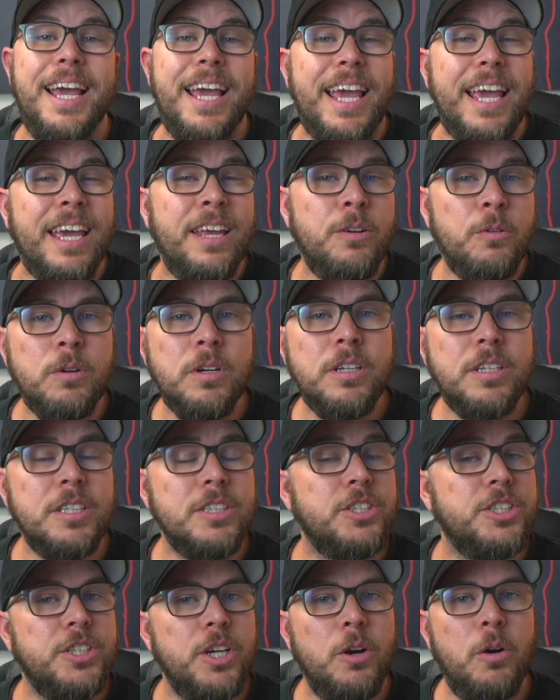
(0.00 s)
In order to
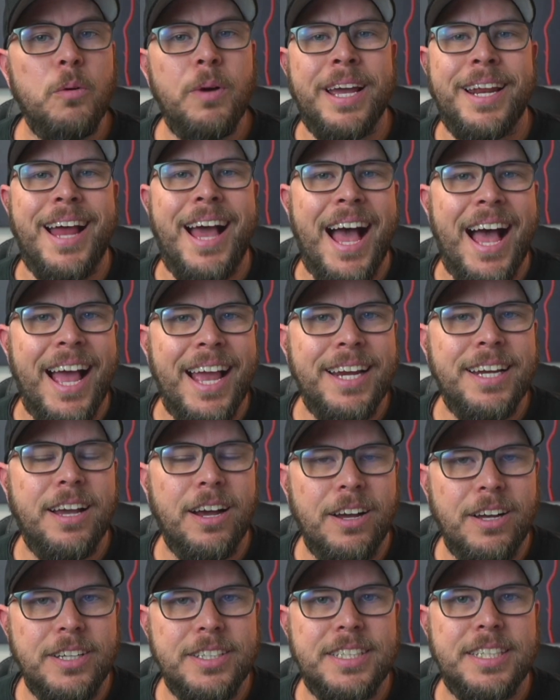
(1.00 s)
show and hide
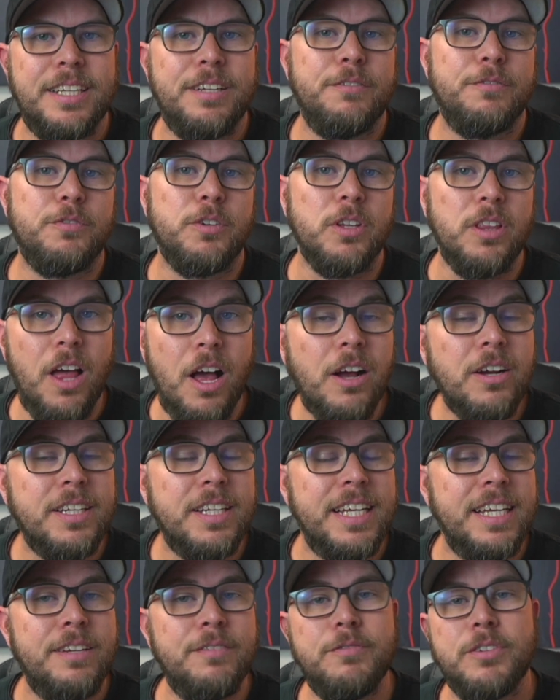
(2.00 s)
content for logged
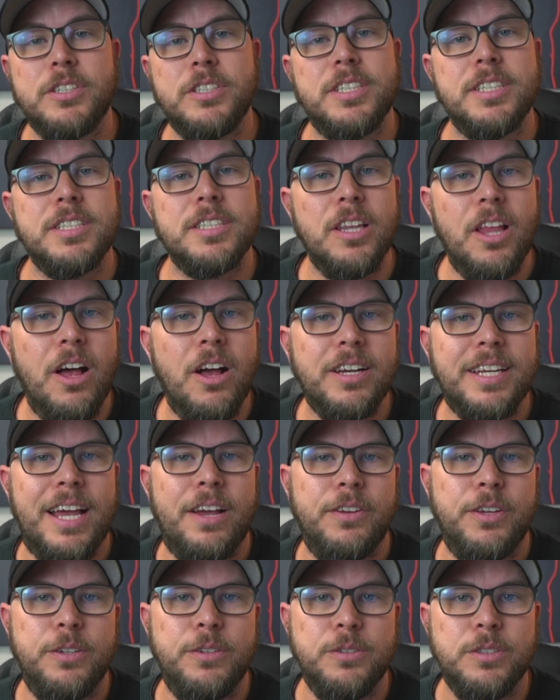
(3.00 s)
in versus logged
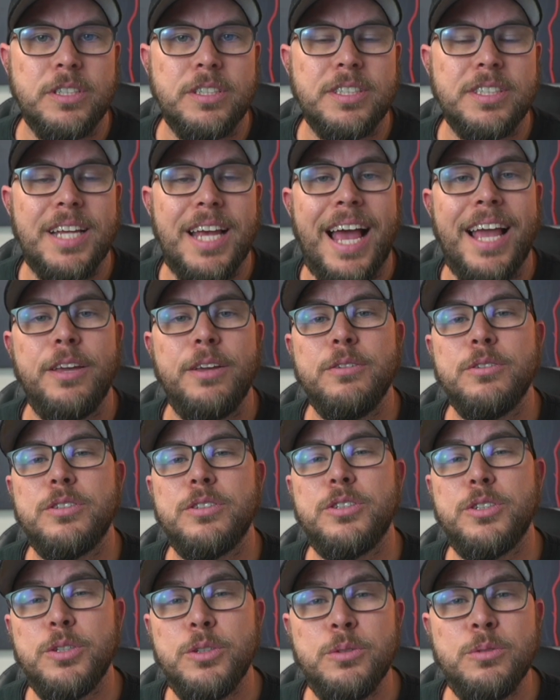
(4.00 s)
out users, I use
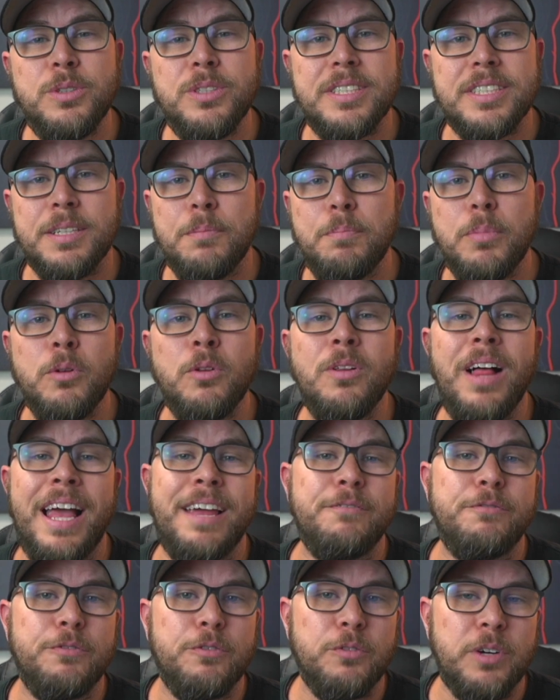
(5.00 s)
two simple
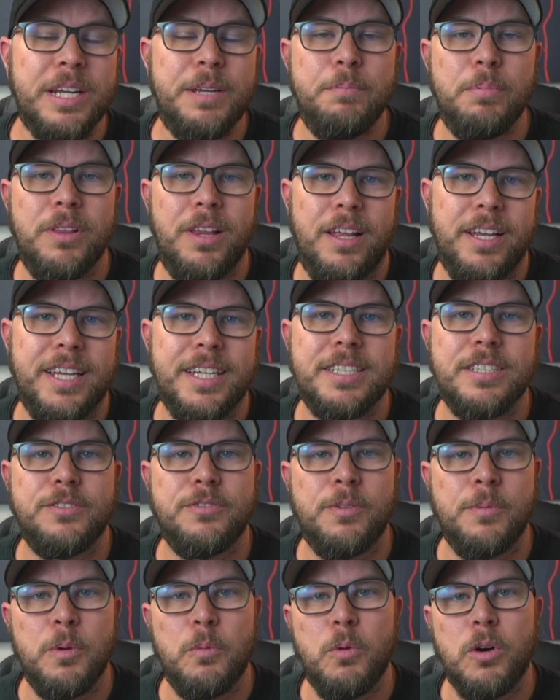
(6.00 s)
and free plugins
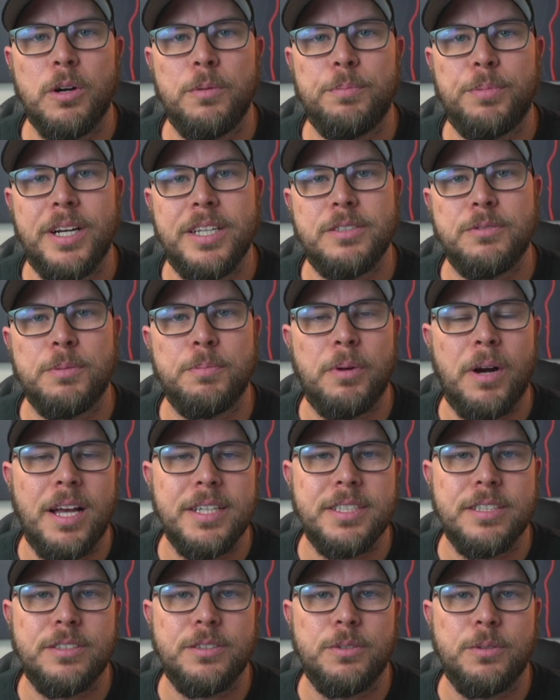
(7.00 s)
from the WordPress
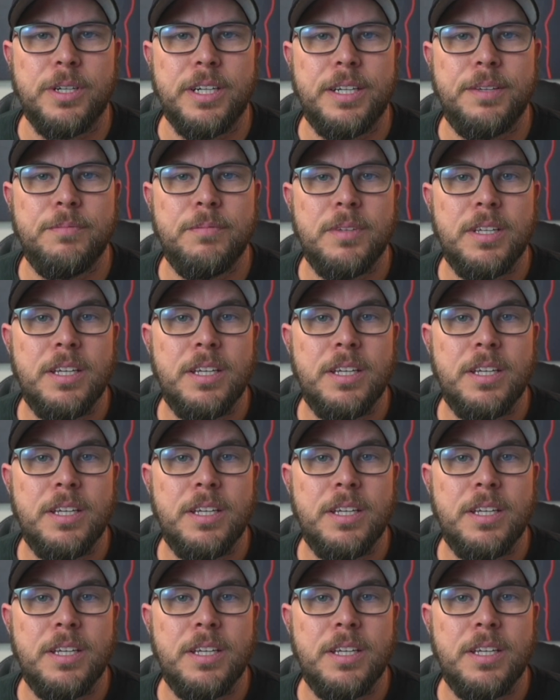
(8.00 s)
repository.